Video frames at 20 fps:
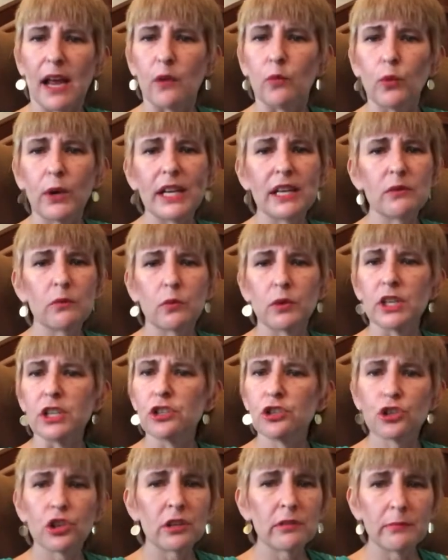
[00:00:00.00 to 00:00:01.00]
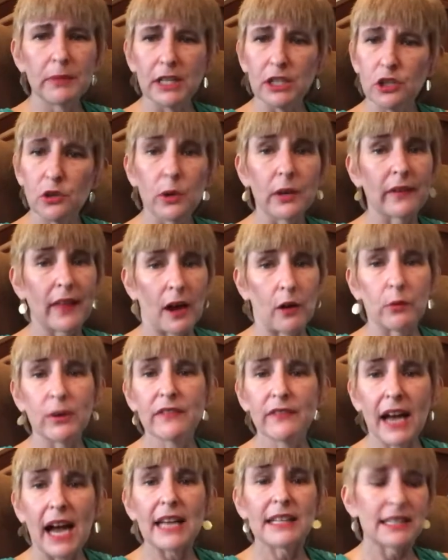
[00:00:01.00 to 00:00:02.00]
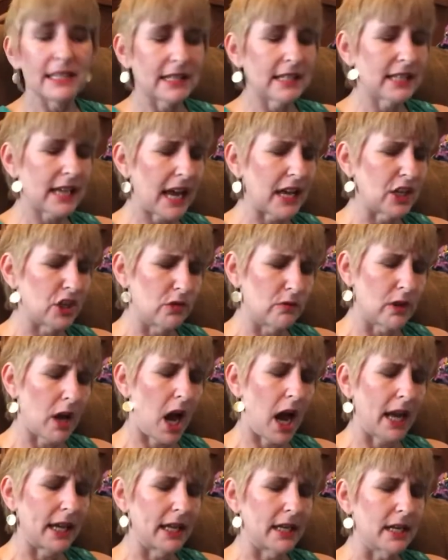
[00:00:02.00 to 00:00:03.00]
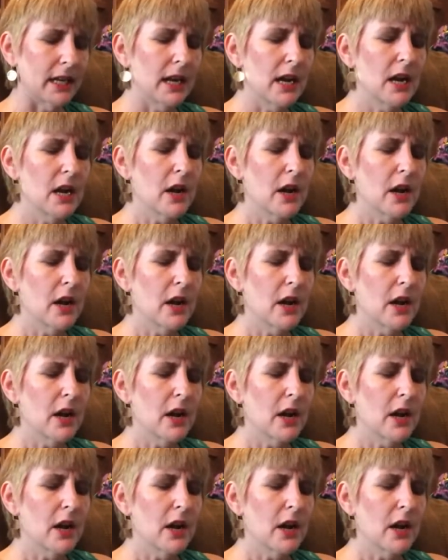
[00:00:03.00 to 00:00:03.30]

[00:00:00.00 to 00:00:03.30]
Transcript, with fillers: and we, we shouldn't be doing that. We've got to stay united.